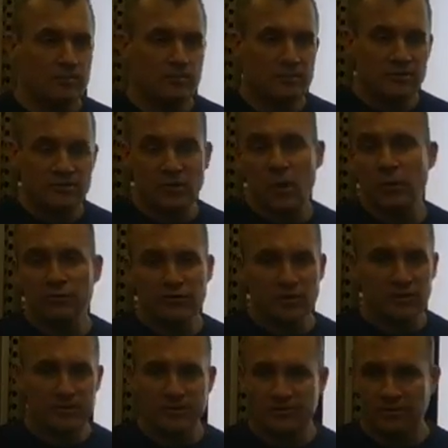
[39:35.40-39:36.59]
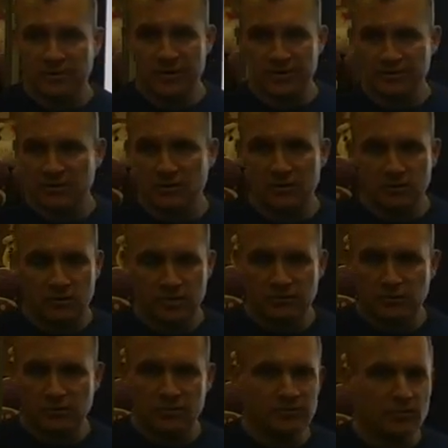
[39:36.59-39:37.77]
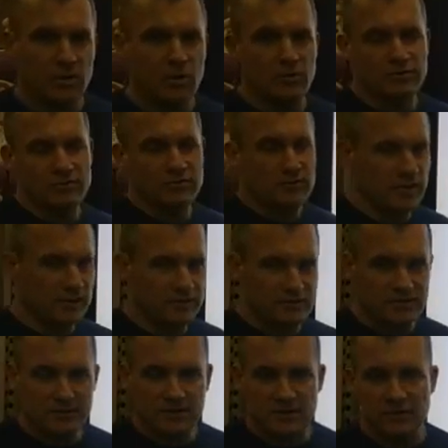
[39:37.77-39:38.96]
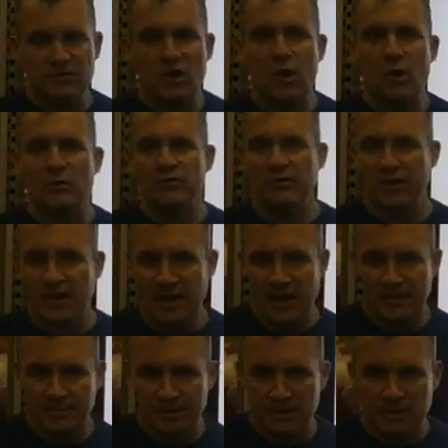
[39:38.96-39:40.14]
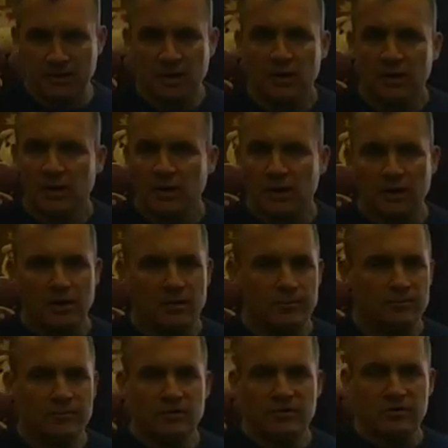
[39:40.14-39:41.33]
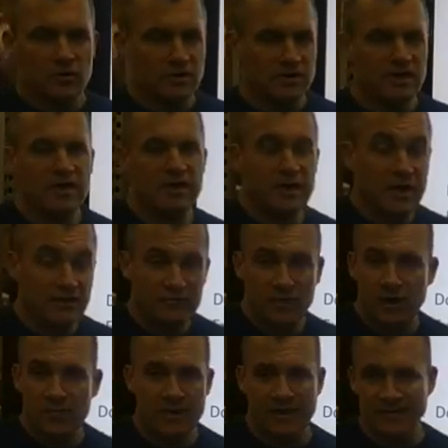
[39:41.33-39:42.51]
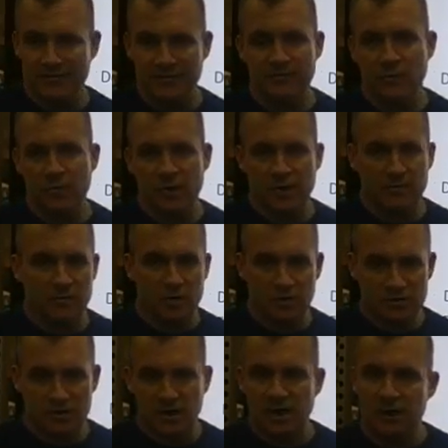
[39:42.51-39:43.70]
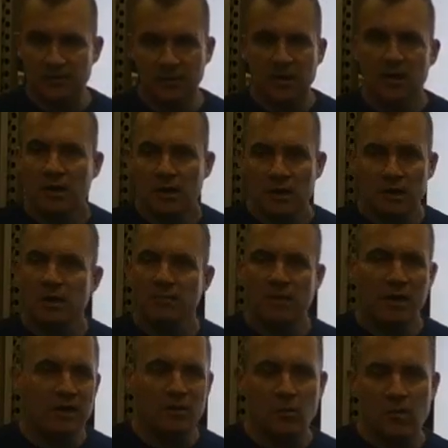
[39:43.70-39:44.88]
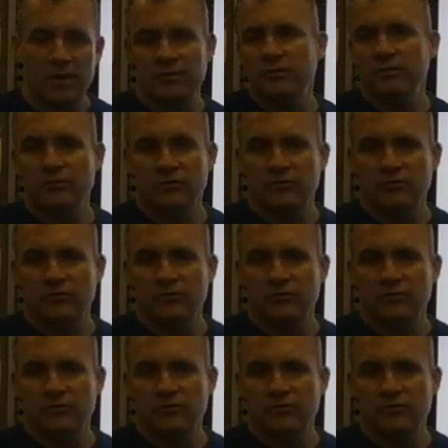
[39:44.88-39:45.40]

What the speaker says: There's always going to be someone has to go to the restroom. There's always that something is always going to happen. You're going to get a phone. Everybody has their phone on them all the time. I don't want you